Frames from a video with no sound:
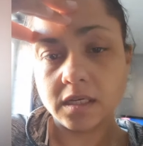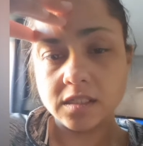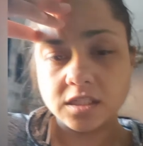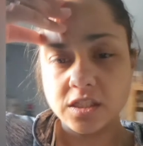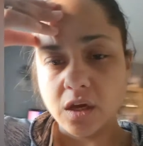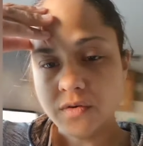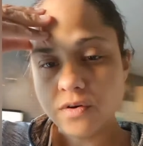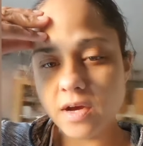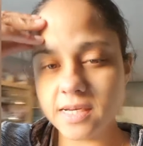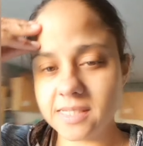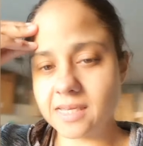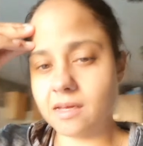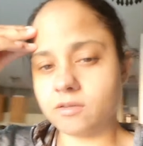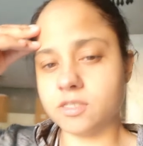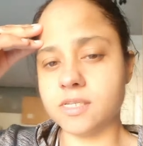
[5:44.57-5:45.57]
so
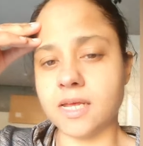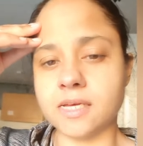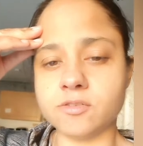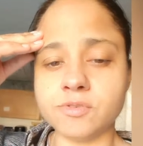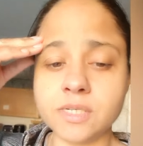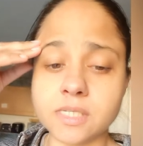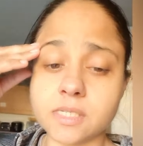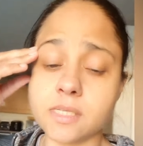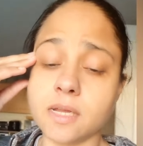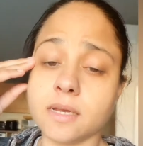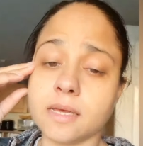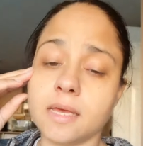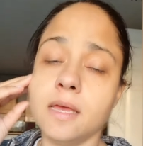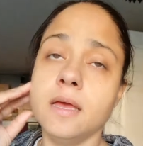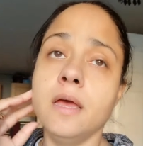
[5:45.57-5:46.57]
nice out today, it's really
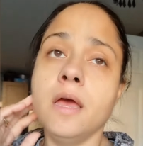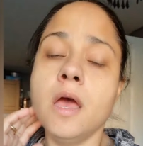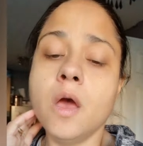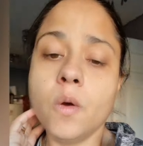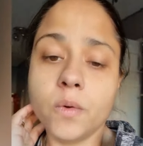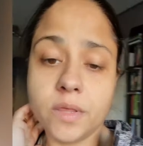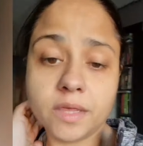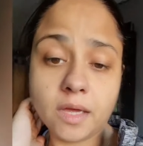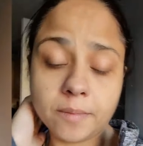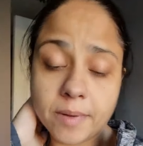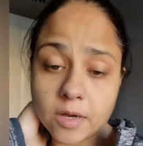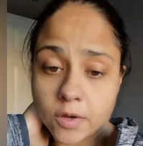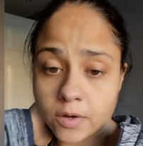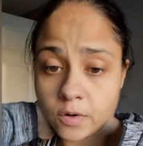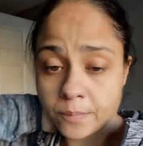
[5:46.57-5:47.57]
sunny. We're thinking
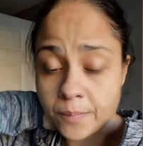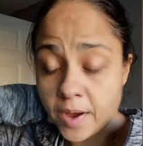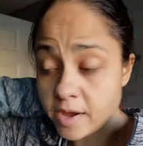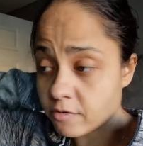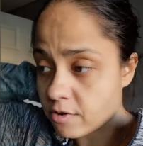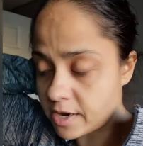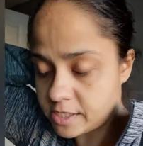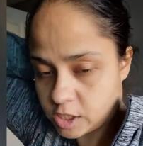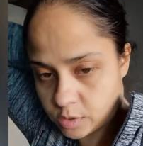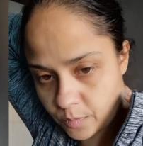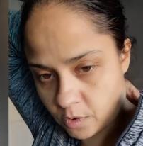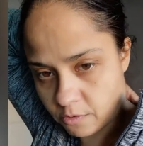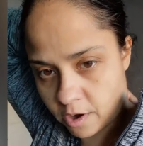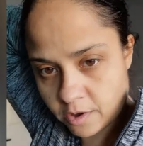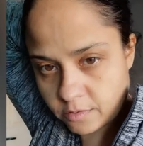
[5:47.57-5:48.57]
about going on a bike ride
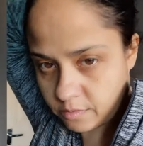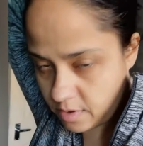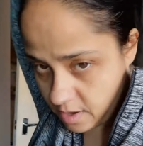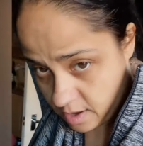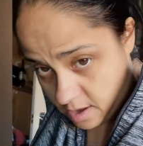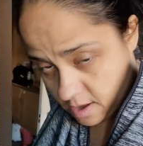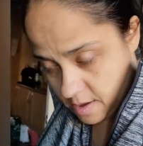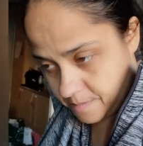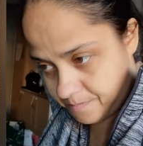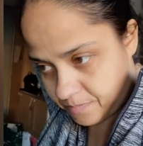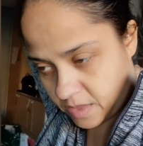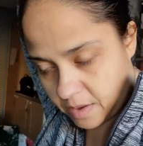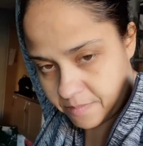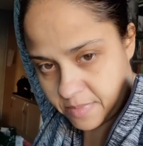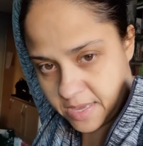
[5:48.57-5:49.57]
tomorrow,
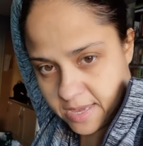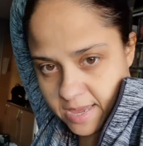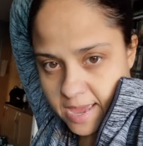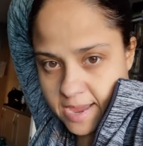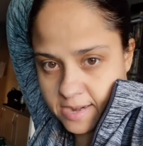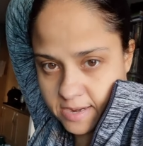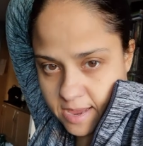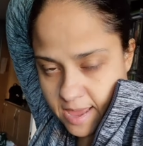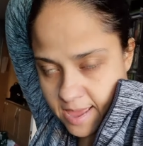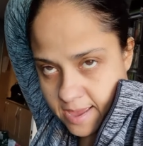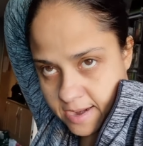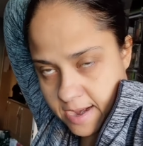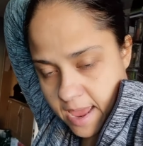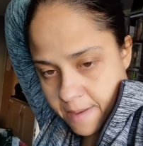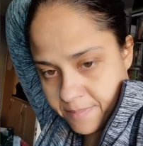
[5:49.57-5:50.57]
me, Kane
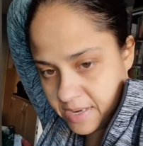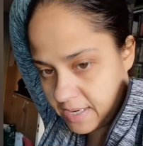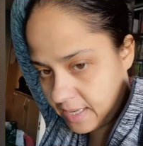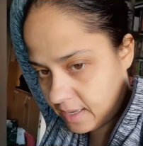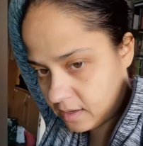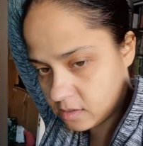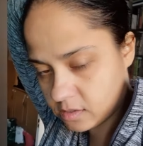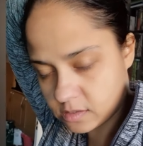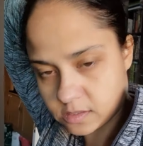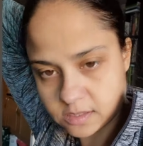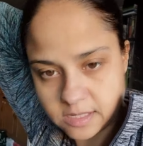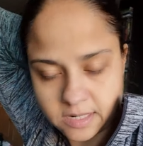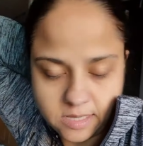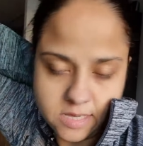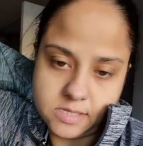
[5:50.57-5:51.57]
and Emily, because
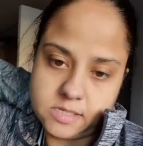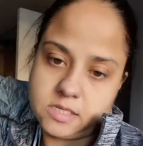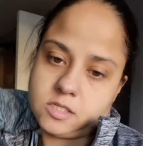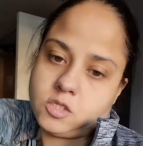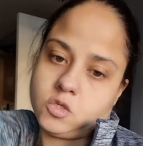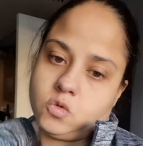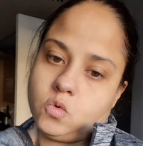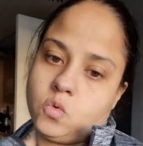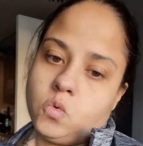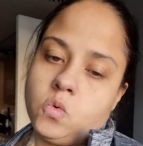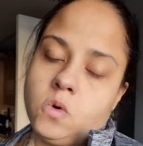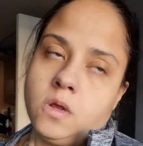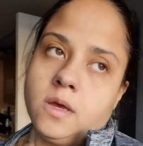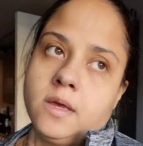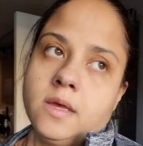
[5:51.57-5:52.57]
Lily is at
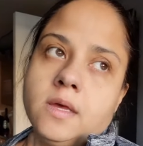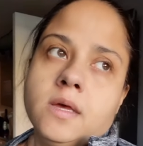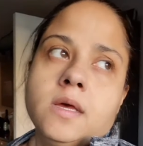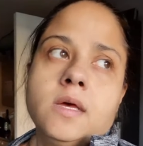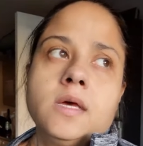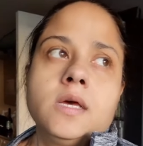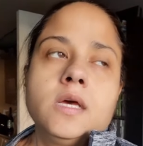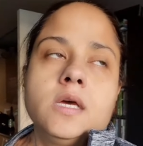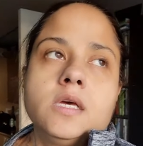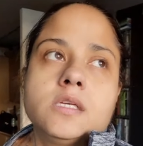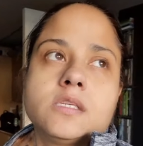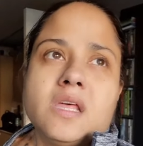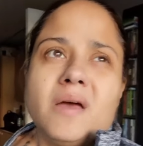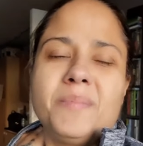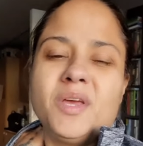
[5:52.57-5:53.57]
school,
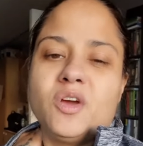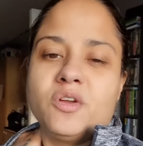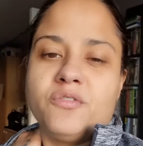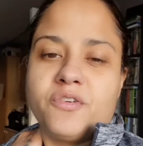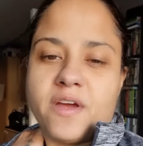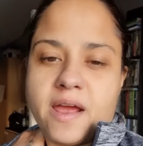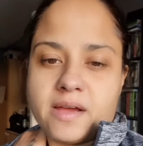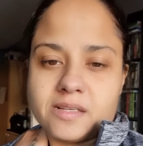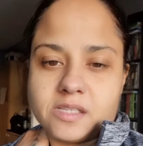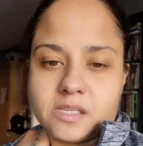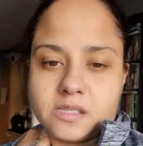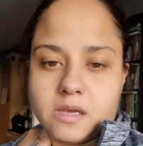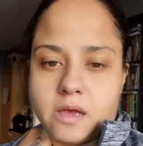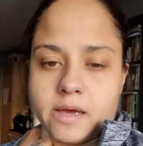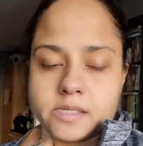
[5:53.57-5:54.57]
so that'd be good for
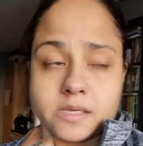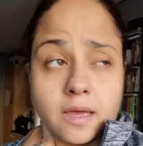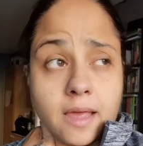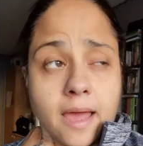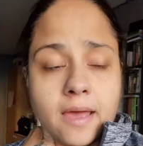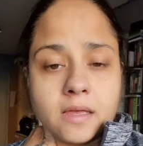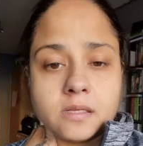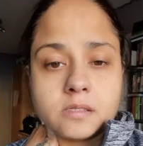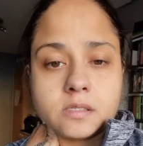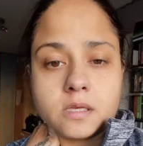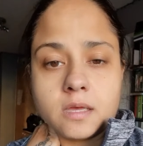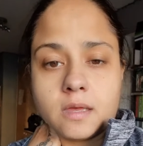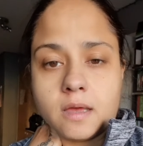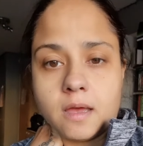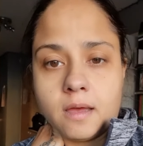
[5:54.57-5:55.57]
exercise, I
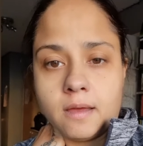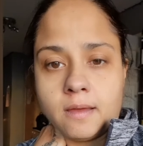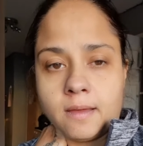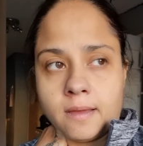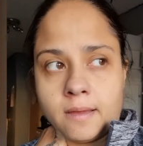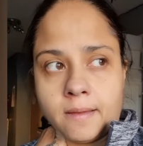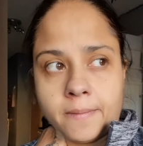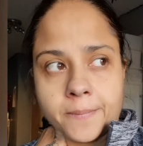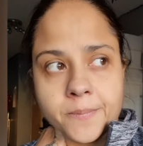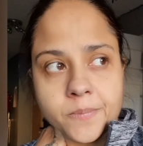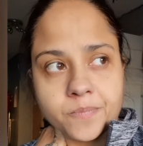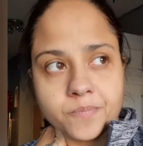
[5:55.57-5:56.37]
guess. I